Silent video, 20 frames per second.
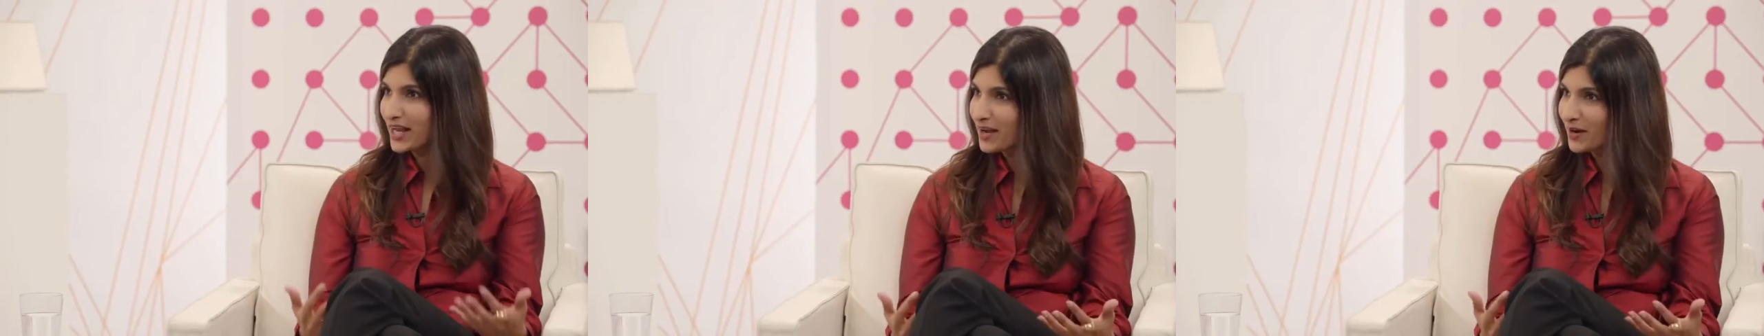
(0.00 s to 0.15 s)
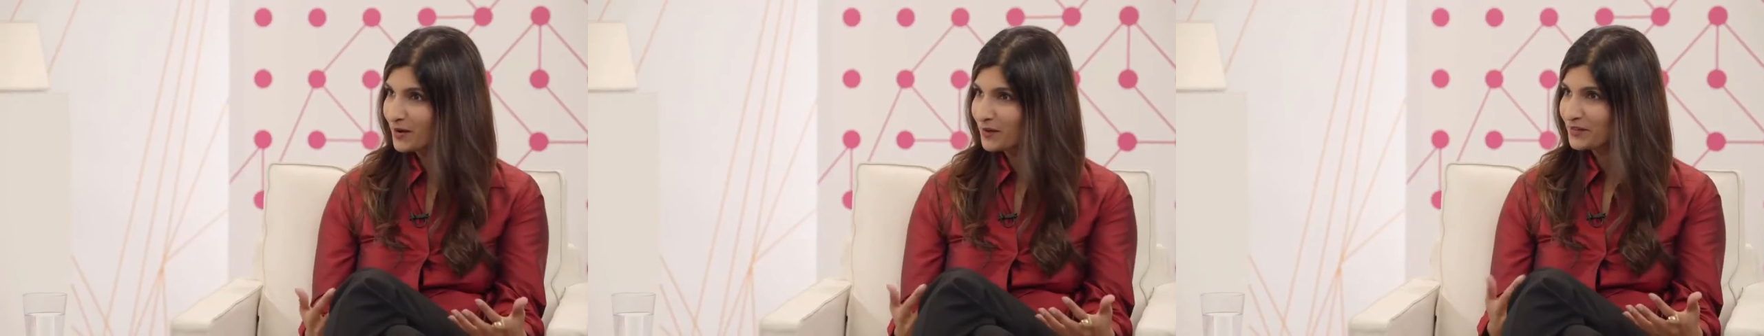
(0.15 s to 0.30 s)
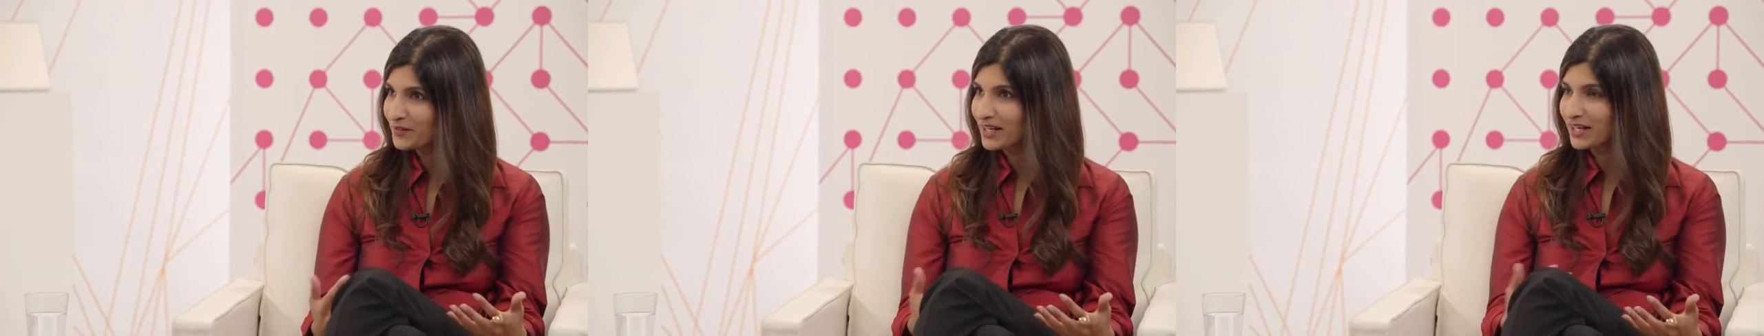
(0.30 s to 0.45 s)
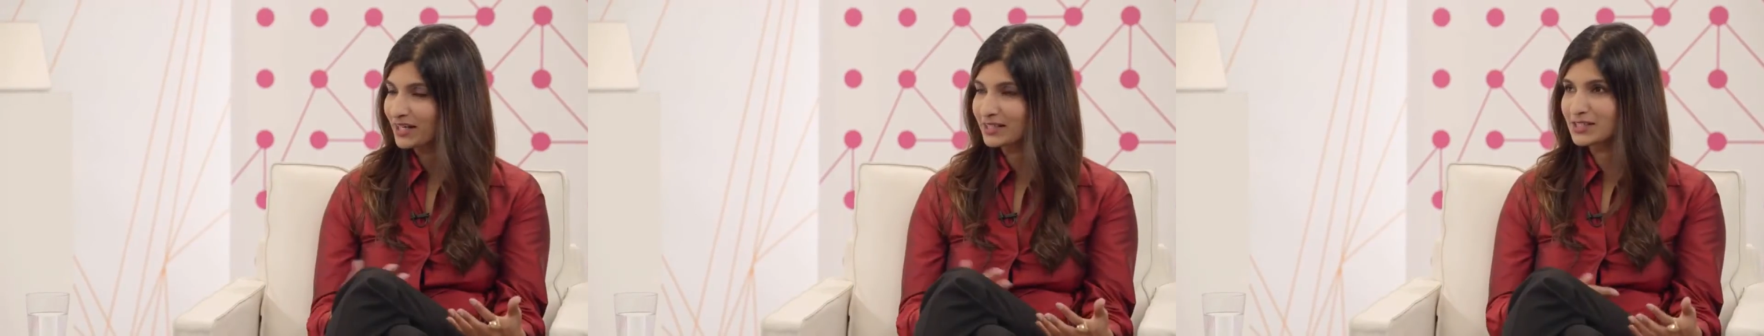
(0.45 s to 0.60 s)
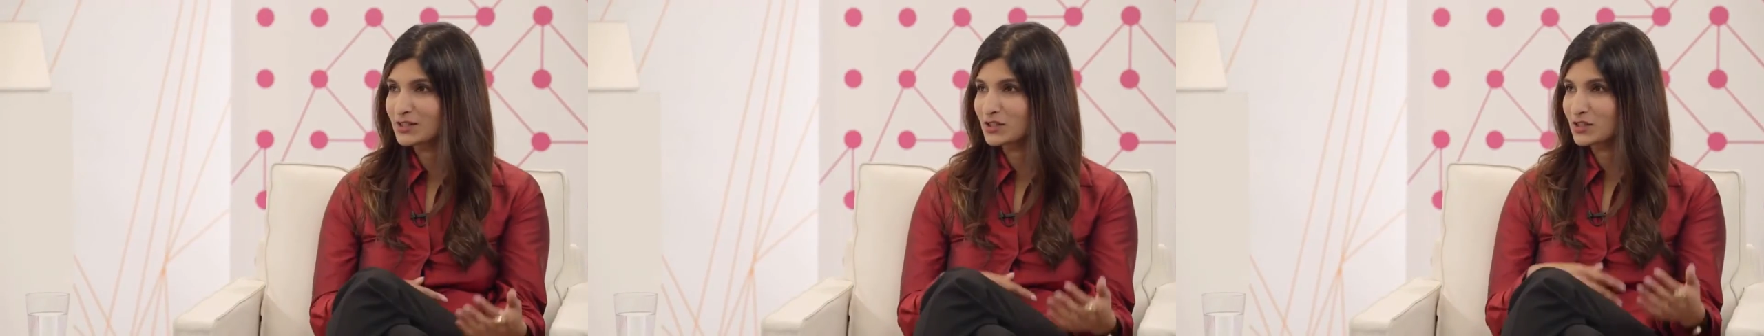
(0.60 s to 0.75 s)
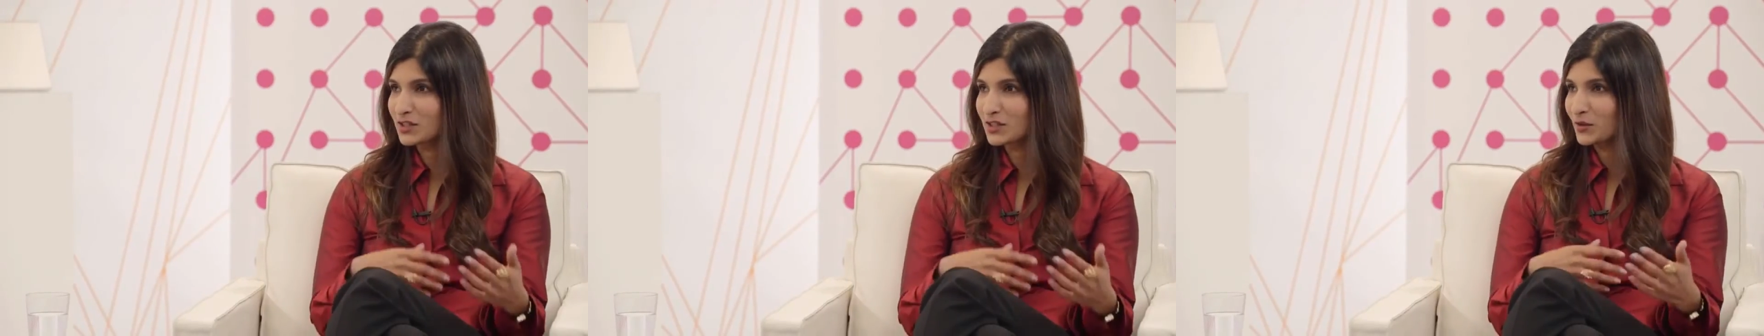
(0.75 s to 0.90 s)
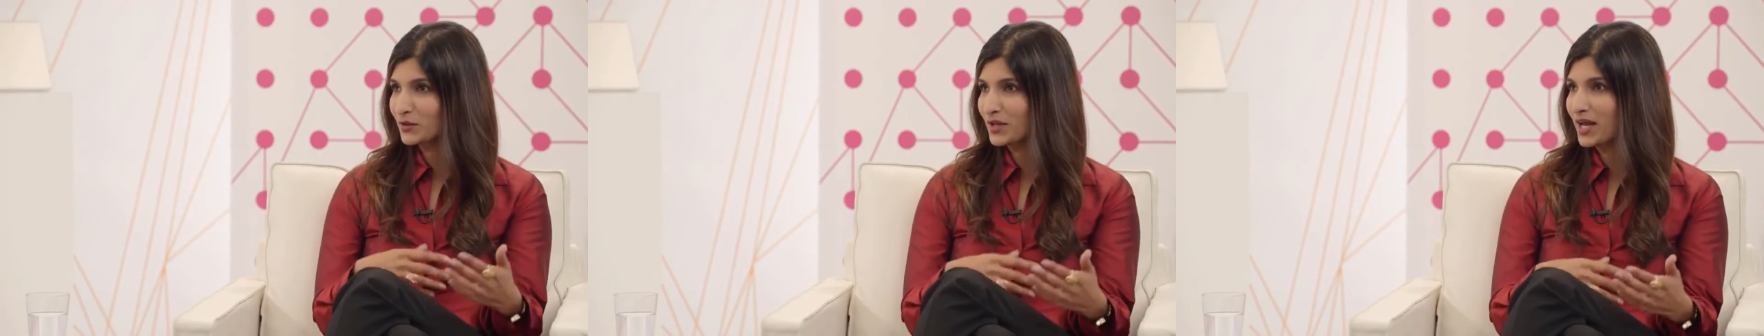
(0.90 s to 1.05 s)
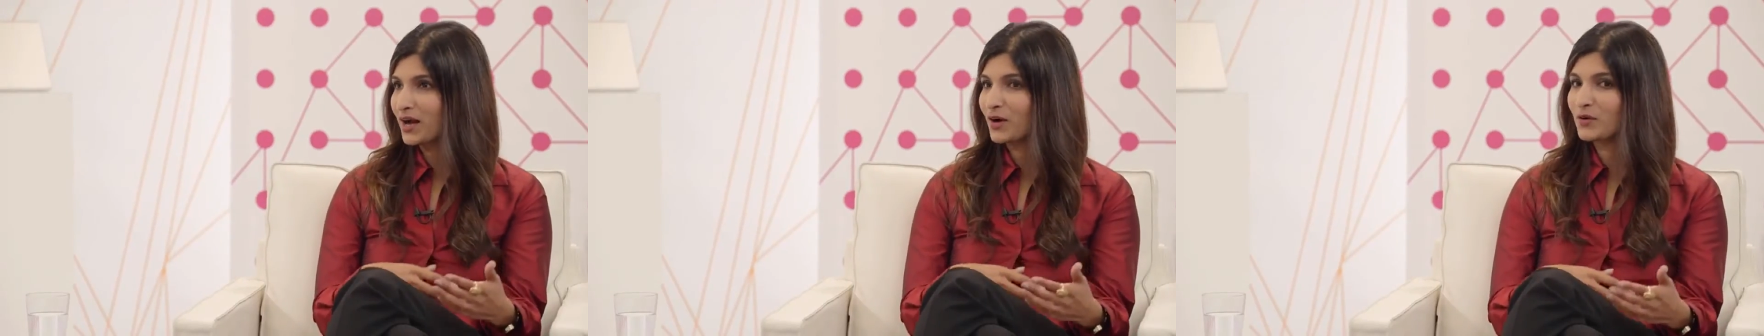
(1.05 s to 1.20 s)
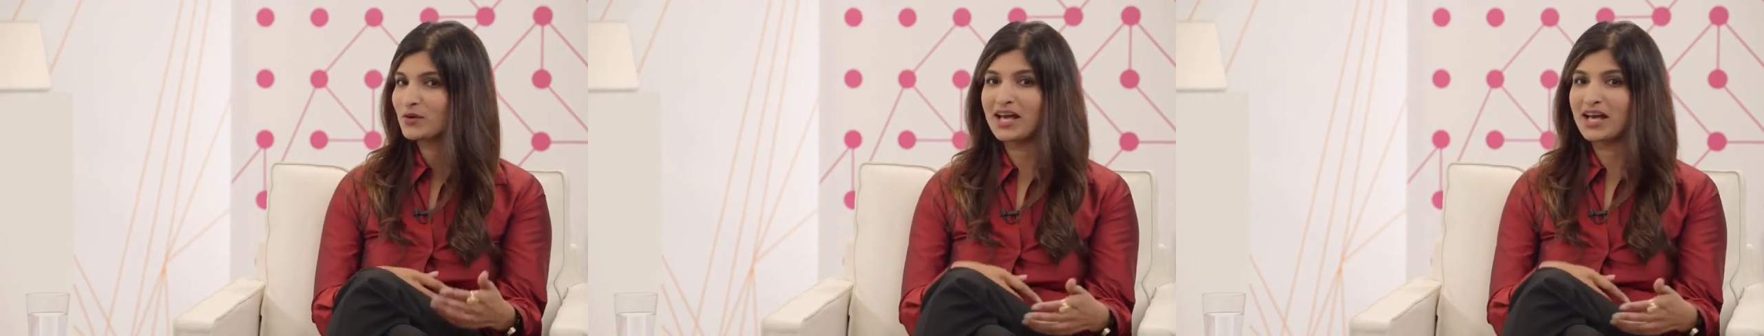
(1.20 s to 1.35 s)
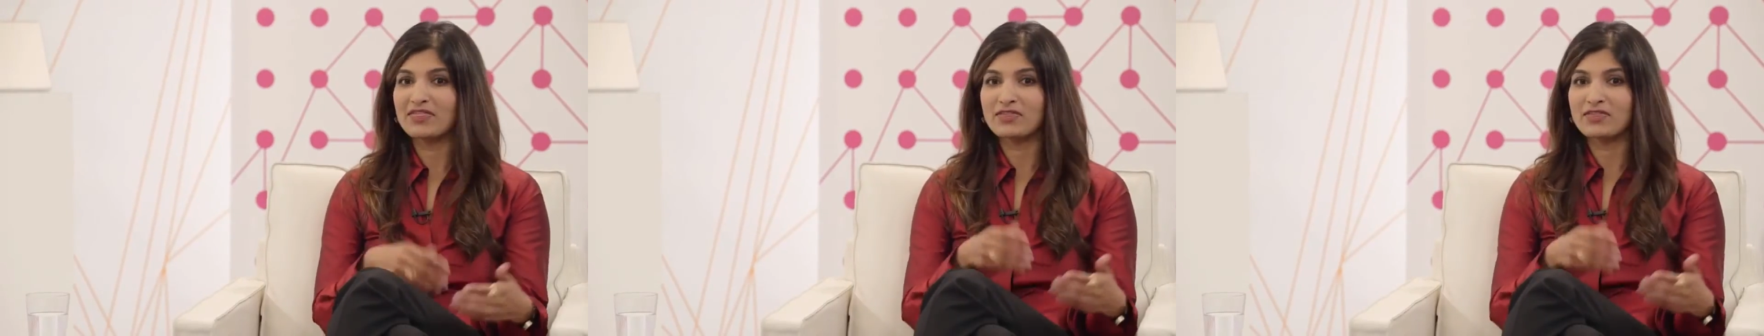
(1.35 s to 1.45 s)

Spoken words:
down, and I need to slow down